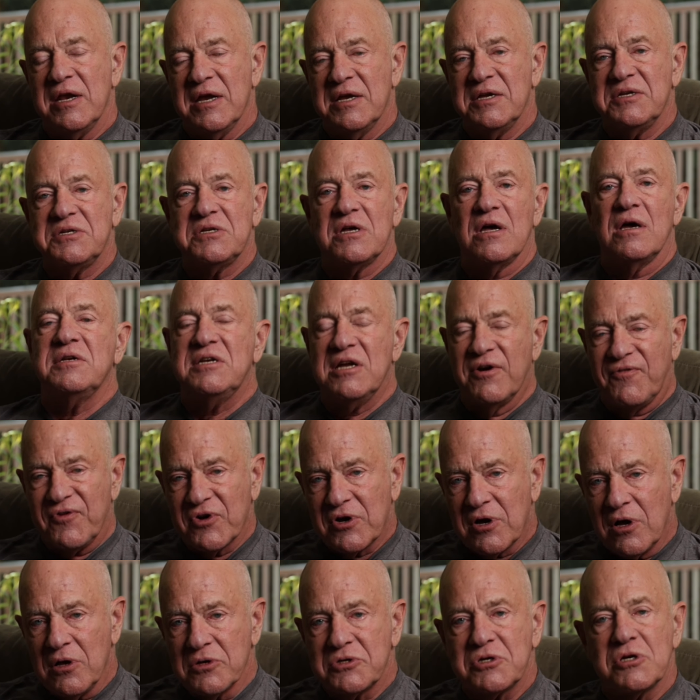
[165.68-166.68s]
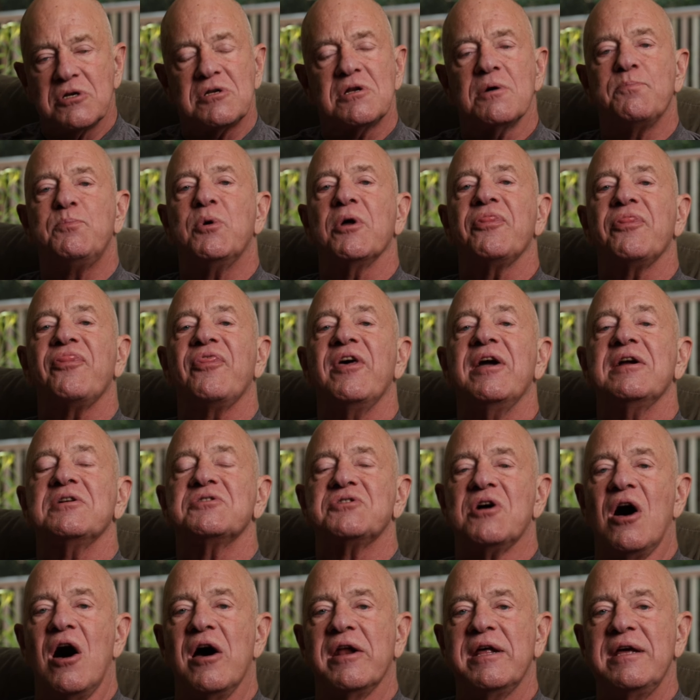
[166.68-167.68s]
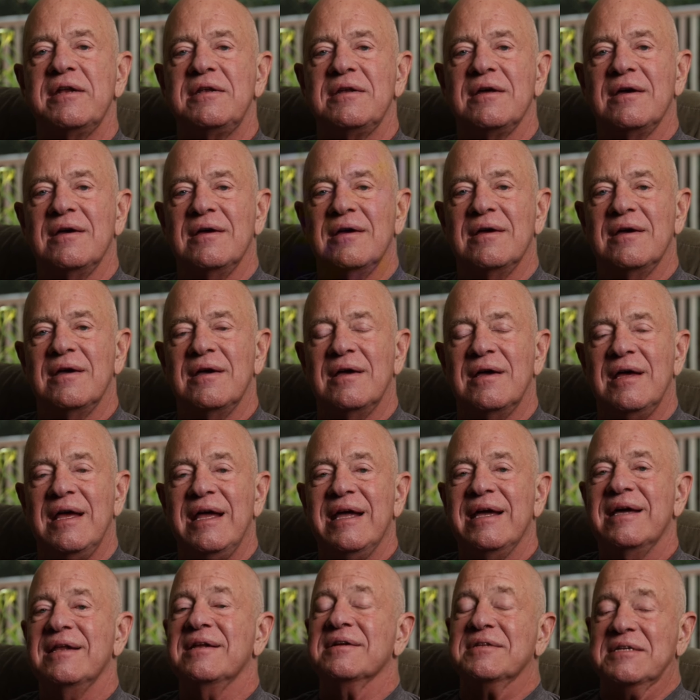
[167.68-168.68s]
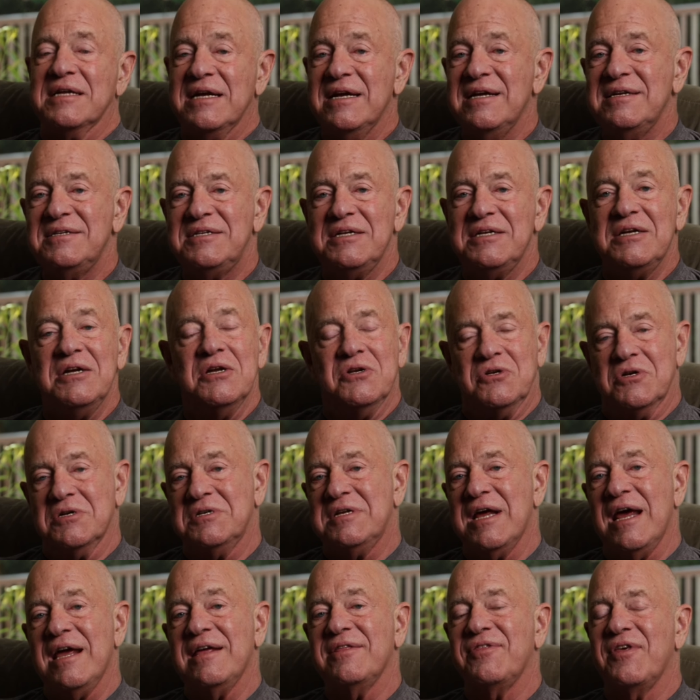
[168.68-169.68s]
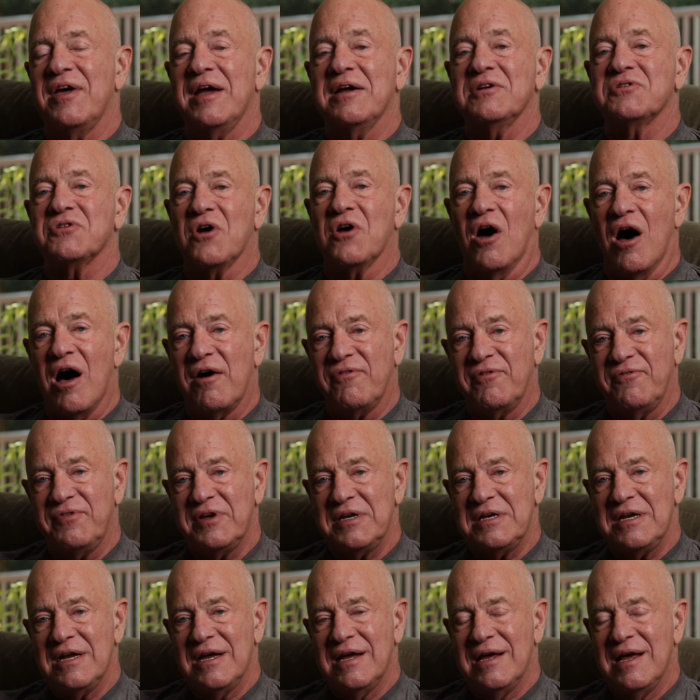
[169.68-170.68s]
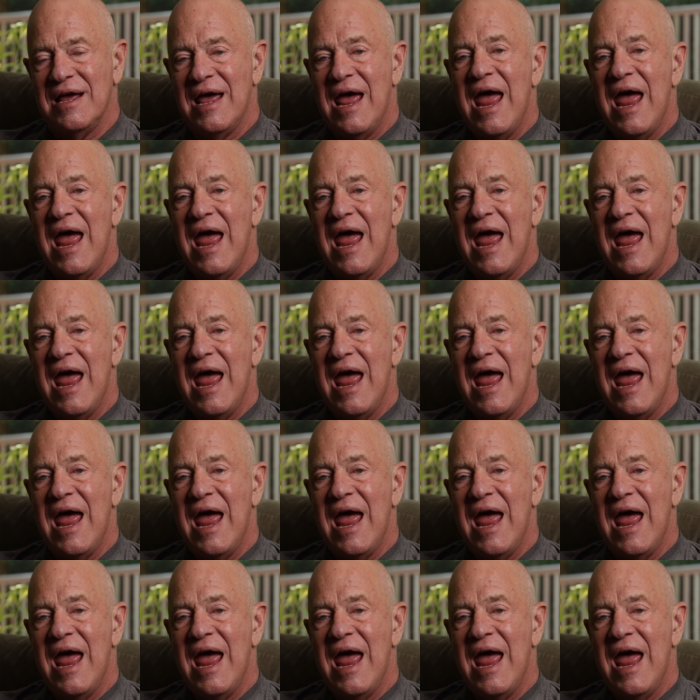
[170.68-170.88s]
It is difficult to put things on it, it is easy to take things off of it,